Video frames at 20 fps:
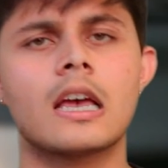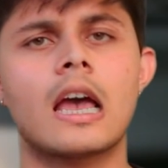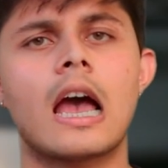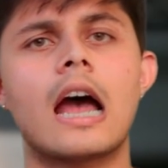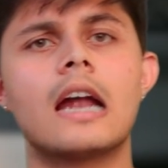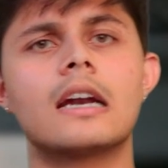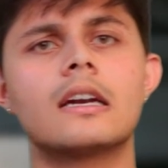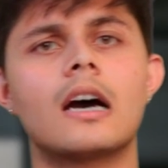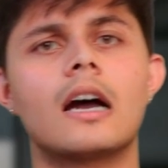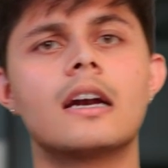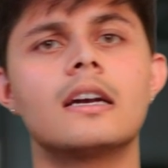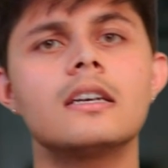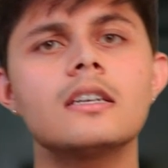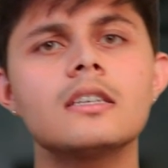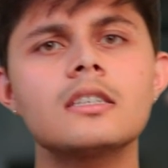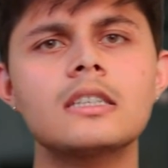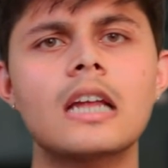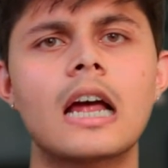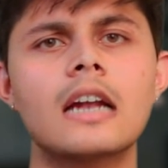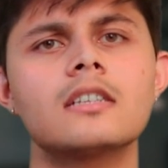and
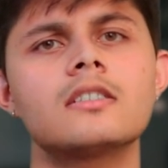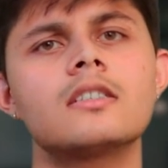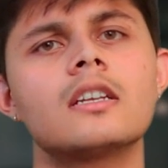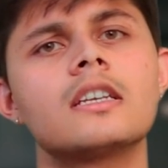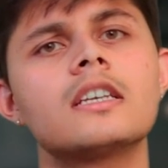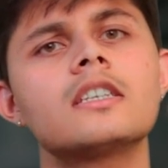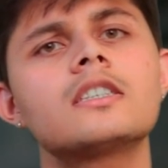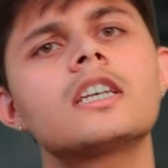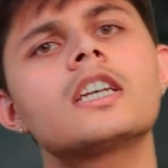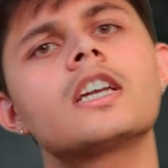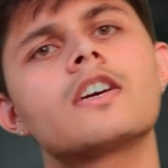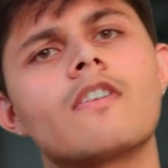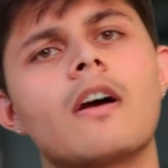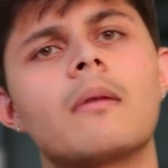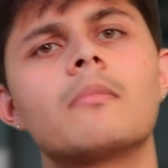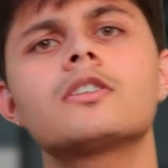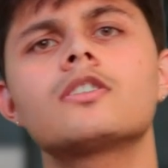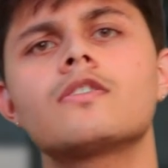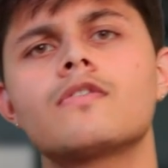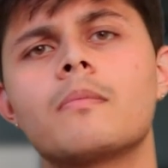understands the needs and
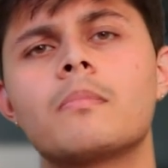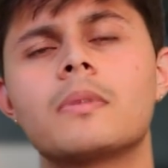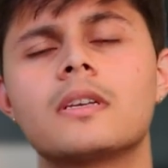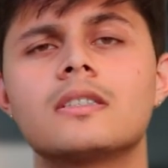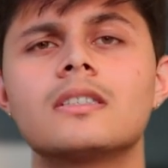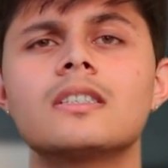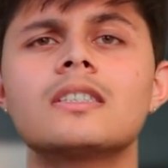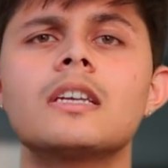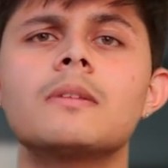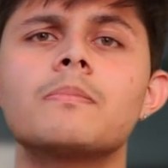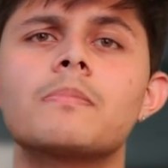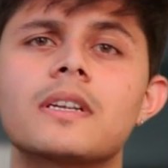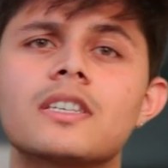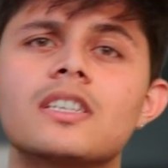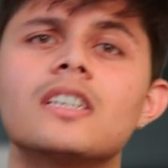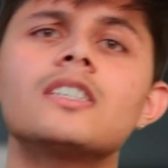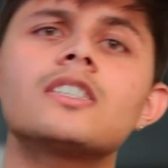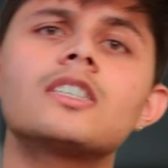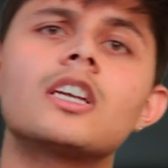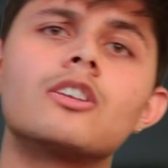requirements of a business and
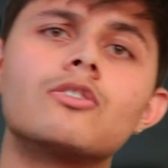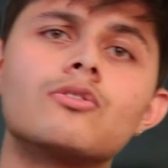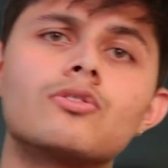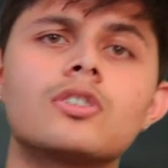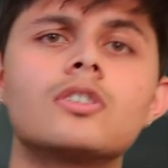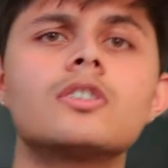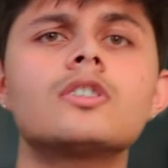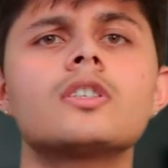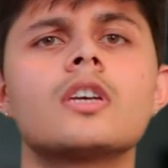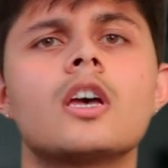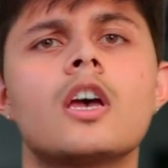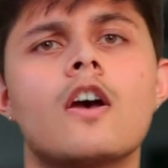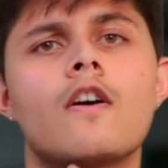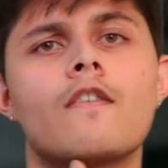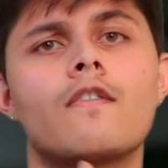presents solutions